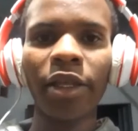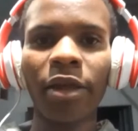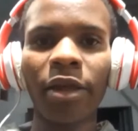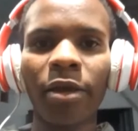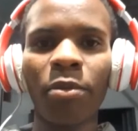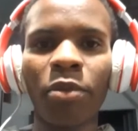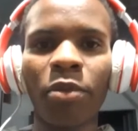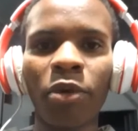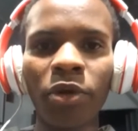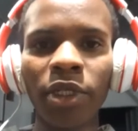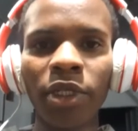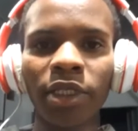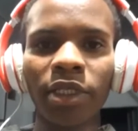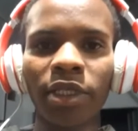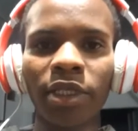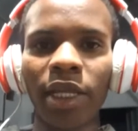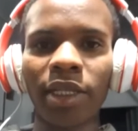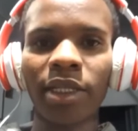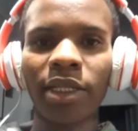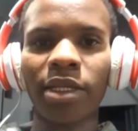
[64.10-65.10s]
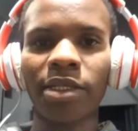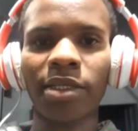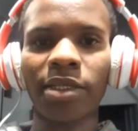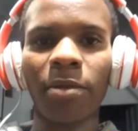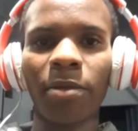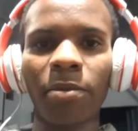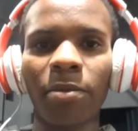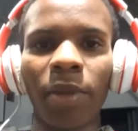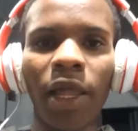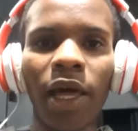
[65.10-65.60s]
a project that can
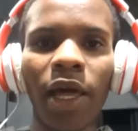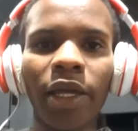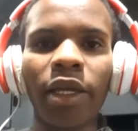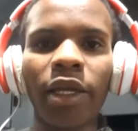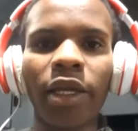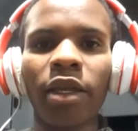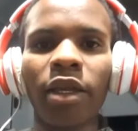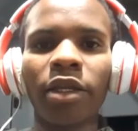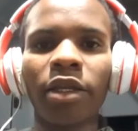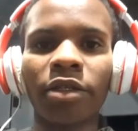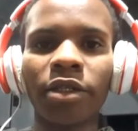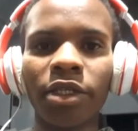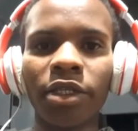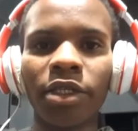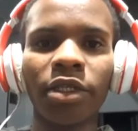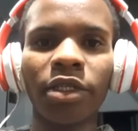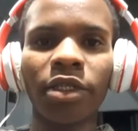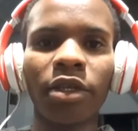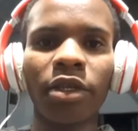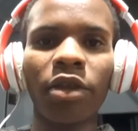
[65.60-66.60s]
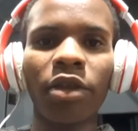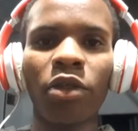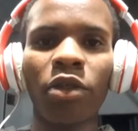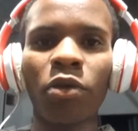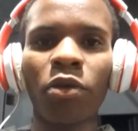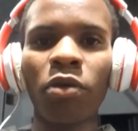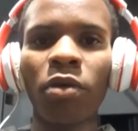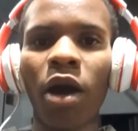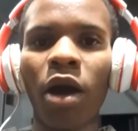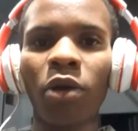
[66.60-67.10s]
supply electricity
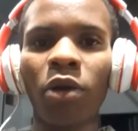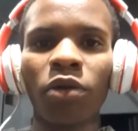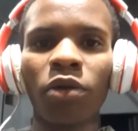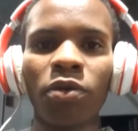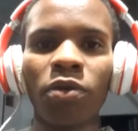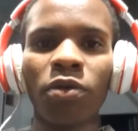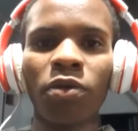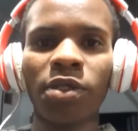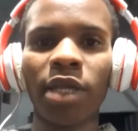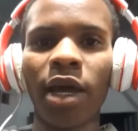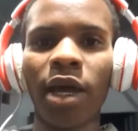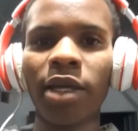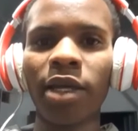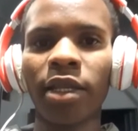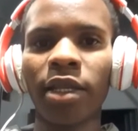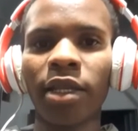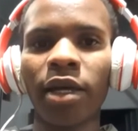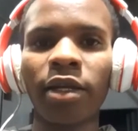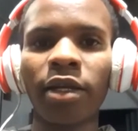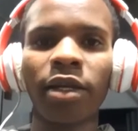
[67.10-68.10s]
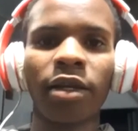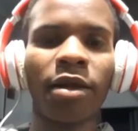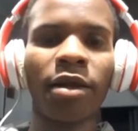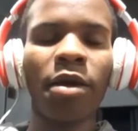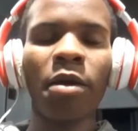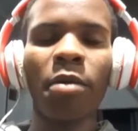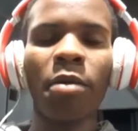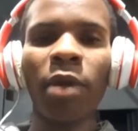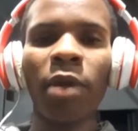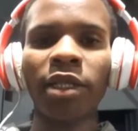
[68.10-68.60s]
throughout those islands.
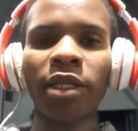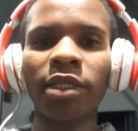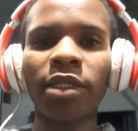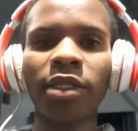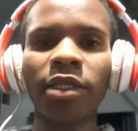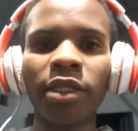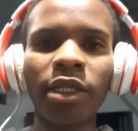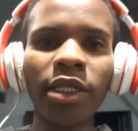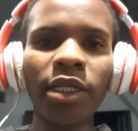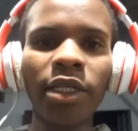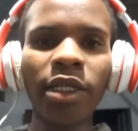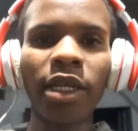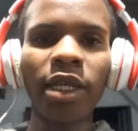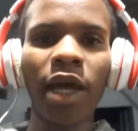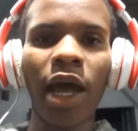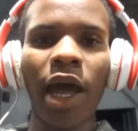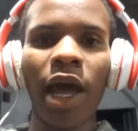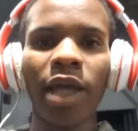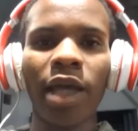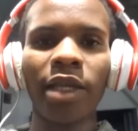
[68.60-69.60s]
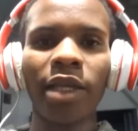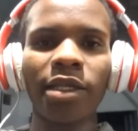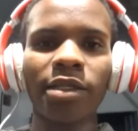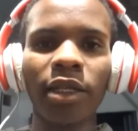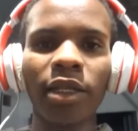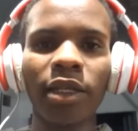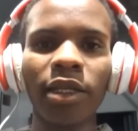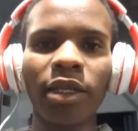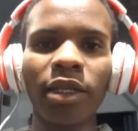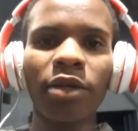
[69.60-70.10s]
But indeed, I
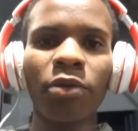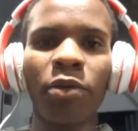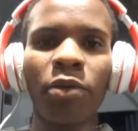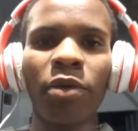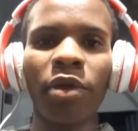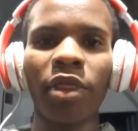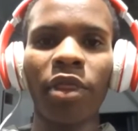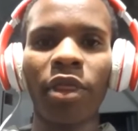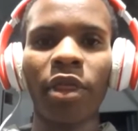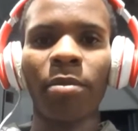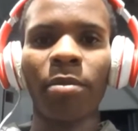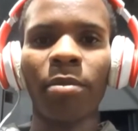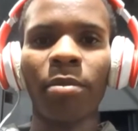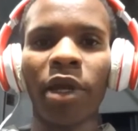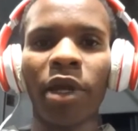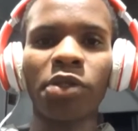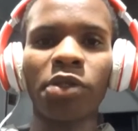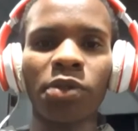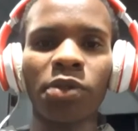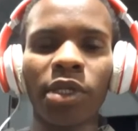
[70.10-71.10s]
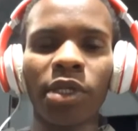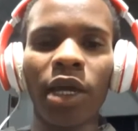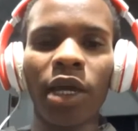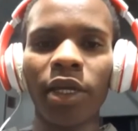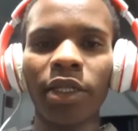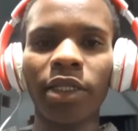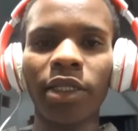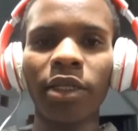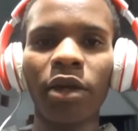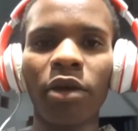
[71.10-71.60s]
started with my
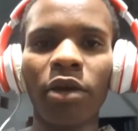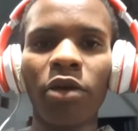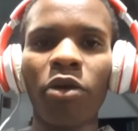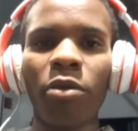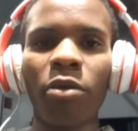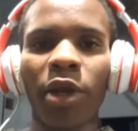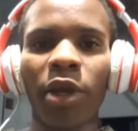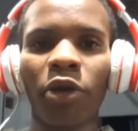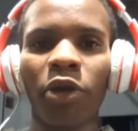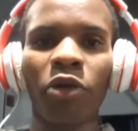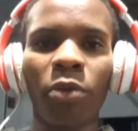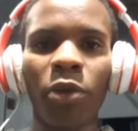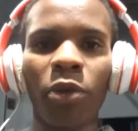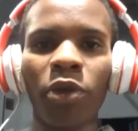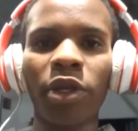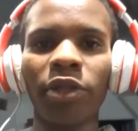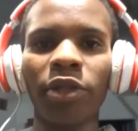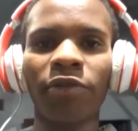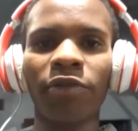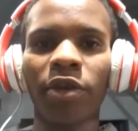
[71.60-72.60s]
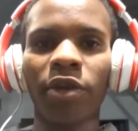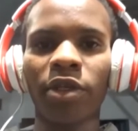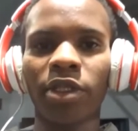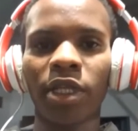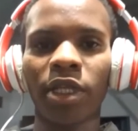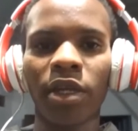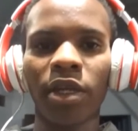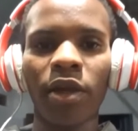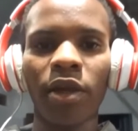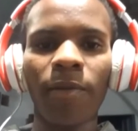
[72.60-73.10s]
society or my community first.
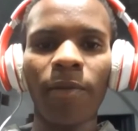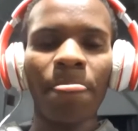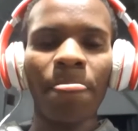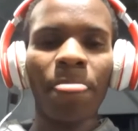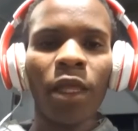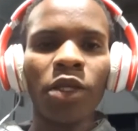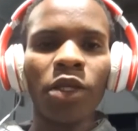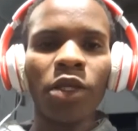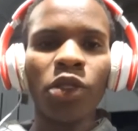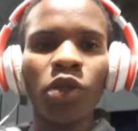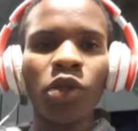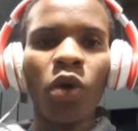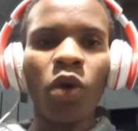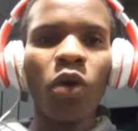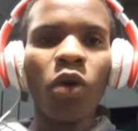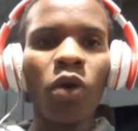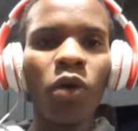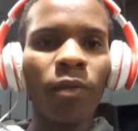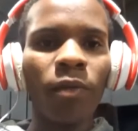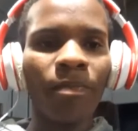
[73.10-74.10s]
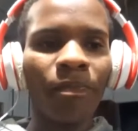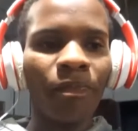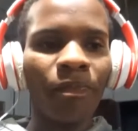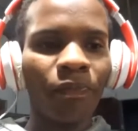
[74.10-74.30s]
So